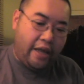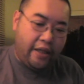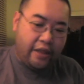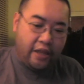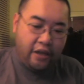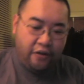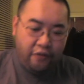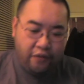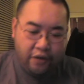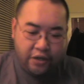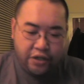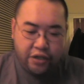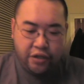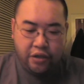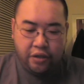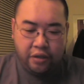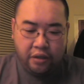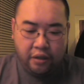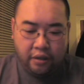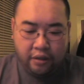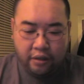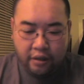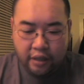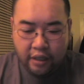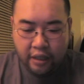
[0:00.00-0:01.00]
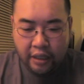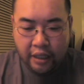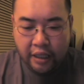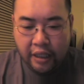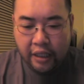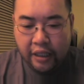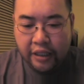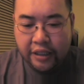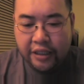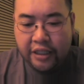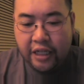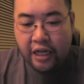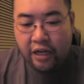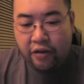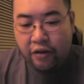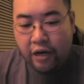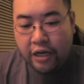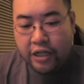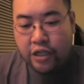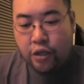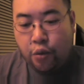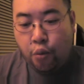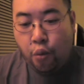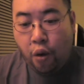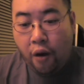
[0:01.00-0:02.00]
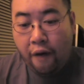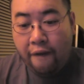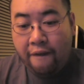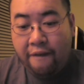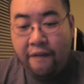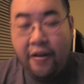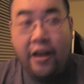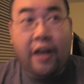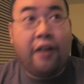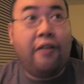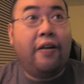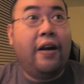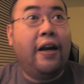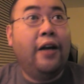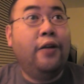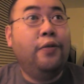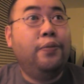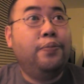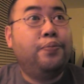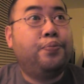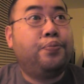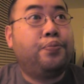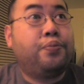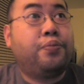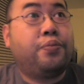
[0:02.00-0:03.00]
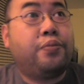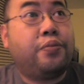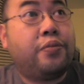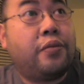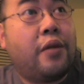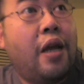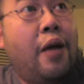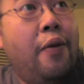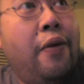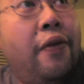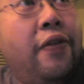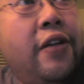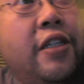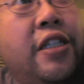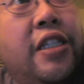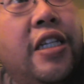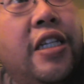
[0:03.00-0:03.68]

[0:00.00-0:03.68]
get the original Generation 1 figure out. I'll